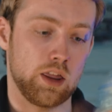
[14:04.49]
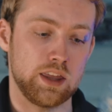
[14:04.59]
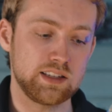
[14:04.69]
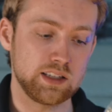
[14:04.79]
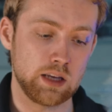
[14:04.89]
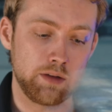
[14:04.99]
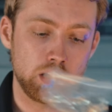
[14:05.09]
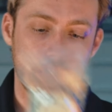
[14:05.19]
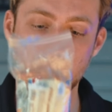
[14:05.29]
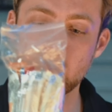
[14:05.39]
This is something,
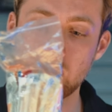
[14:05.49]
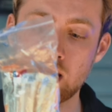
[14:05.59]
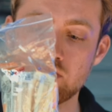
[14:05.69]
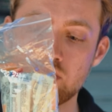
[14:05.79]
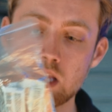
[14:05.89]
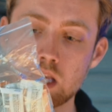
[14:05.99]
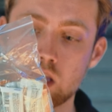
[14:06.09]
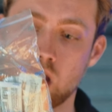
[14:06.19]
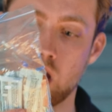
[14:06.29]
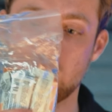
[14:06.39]
Liquid
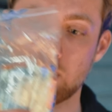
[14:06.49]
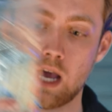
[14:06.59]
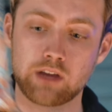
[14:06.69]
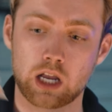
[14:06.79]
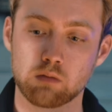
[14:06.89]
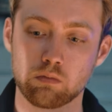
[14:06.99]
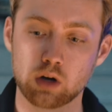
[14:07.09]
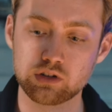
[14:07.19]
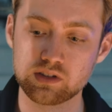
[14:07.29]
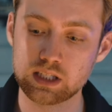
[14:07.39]
IV, I've got
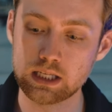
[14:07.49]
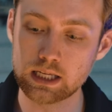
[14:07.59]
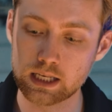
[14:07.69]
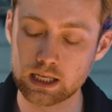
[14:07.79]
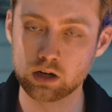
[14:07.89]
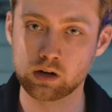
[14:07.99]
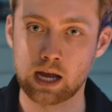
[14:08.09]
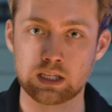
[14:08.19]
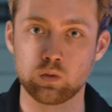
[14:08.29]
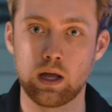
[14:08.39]
emergency in here
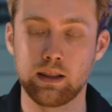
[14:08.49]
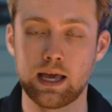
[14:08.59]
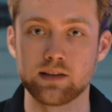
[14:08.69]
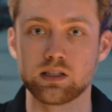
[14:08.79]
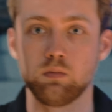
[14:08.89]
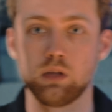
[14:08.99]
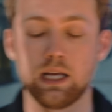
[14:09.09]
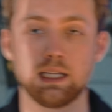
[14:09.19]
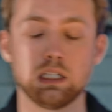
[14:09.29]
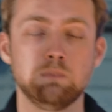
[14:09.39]
as well as some
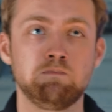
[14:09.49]
like